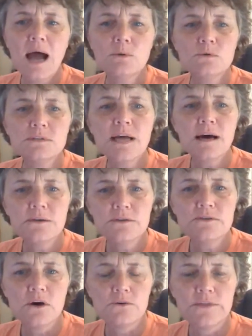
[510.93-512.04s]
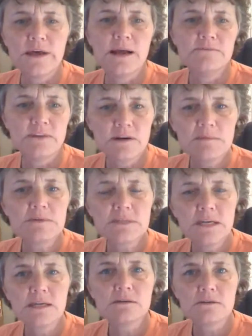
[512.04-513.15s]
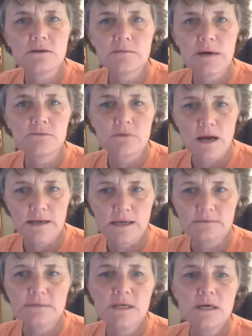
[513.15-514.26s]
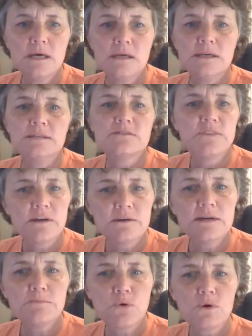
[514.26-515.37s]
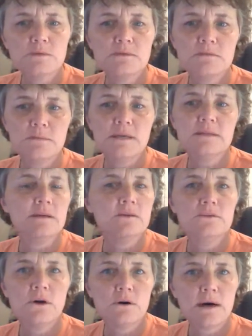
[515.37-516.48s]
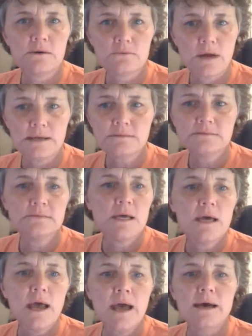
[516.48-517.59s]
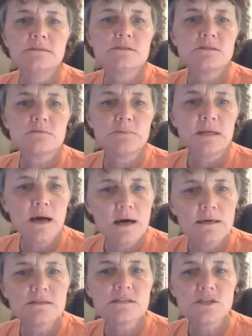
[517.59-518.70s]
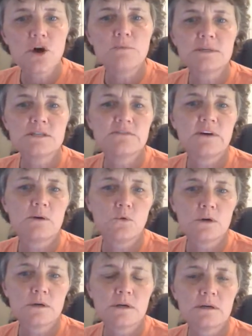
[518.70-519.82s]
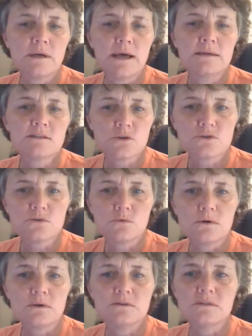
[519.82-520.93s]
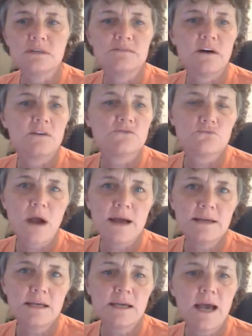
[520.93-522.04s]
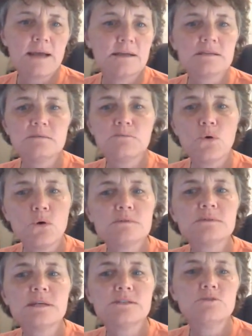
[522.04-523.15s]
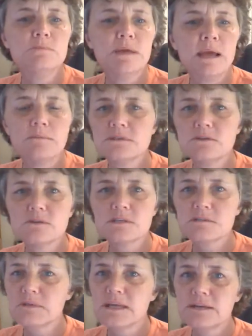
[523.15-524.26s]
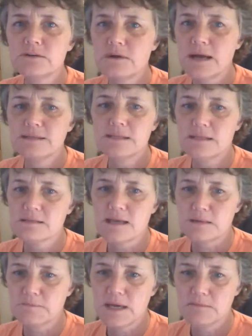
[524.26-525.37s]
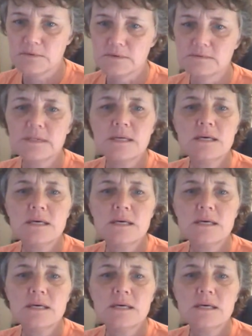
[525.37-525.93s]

I will tell you, though, that I'm very particular about writing. It's very important to me that you know how to write, and because so much of our work as social workers involves writing, and it's important that you be able to explain your ideas on paper.